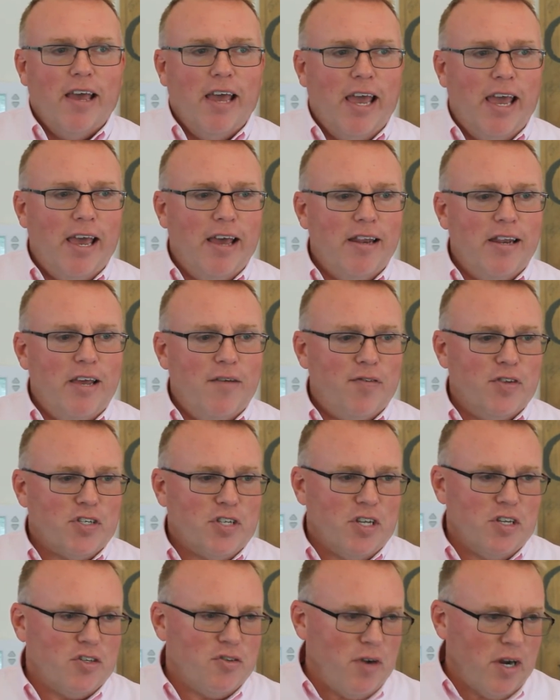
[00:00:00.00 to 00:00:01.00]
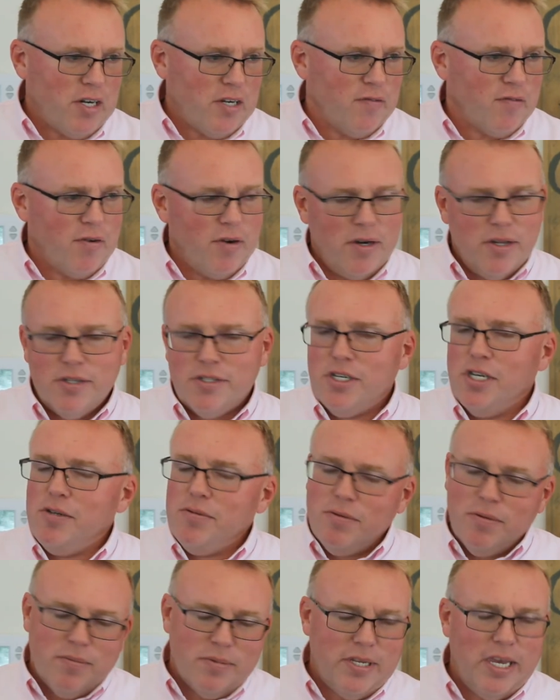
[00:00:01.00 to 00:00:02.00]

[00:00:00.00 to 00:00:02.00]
And if it's constructive criticism,